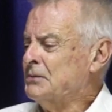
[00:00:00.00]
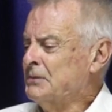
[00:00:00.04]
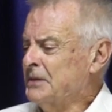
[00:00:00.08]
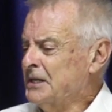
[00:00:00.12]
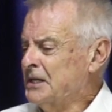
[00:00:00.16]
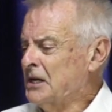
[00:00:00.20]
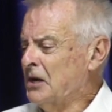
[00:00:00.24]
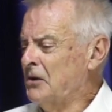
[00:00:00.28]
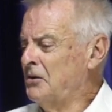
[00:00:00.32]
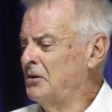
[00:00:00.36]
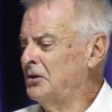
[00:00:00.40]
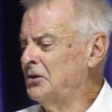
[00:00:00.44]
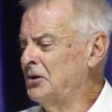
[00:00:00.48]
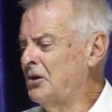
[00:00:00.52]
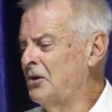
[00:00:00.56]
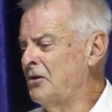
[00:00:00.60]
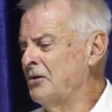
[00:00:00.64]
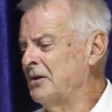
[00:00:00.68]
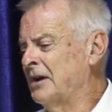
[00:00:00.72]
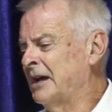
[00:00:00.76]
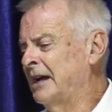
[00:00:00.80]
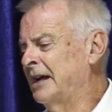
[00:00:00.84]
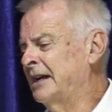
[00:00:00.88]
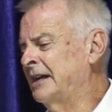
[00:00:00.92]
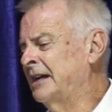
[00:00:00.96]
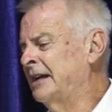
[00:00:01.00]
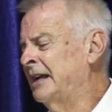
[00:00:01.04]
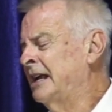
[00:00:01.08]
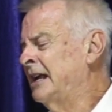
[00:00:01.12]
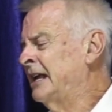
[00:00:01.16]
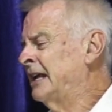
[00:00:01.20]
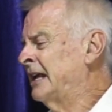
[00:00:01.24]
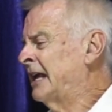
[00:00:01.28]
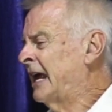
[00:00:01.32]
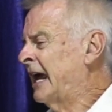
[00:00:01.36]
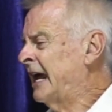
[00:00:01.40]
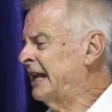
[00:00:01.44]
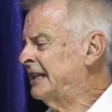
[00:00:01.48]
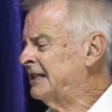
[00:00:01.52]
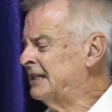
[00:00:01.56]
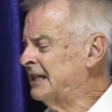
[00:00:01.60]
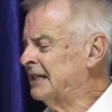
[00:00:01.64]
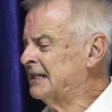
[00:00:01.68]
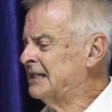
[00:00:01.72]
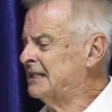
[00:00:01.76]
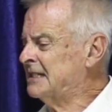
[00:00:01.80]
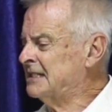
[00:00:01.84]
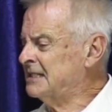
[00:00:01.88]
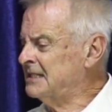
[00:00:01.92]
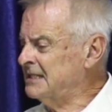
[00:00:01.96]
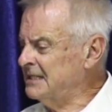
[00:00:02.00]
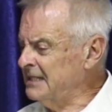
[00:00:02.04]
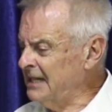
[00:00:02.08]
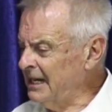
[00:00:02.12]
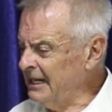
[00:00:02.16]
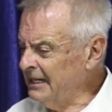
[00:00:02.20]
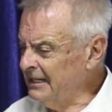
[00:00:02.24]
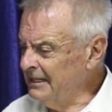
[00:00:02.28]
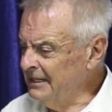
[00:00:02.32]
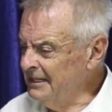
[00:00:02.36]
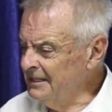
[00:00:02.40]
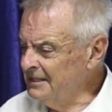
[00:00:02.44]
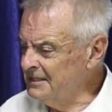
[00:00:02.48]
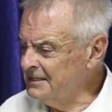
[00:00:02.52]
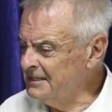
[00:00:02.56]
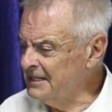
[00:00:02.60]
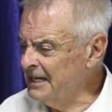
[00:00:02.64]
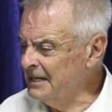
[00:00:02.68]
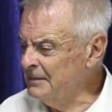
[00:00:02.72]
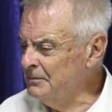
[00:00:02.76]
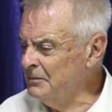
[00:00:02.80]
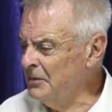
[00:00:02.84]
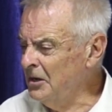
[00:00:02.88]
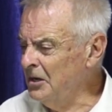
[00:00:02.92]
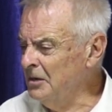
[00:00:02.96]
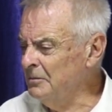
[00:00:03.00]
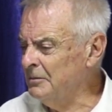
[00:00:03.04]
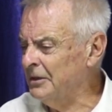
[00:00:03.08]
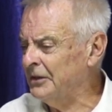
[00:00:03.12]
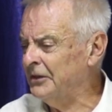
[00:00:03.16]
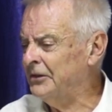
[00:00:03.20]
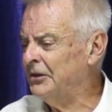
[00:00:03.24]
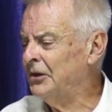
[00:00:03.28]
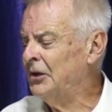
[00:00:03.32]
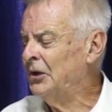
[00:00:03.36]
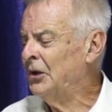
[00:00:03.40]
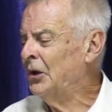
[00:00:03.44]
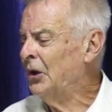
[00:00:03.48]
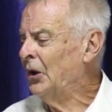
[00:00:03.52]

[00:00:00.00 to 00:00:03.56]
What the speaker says: we go along and at exactly the same moment,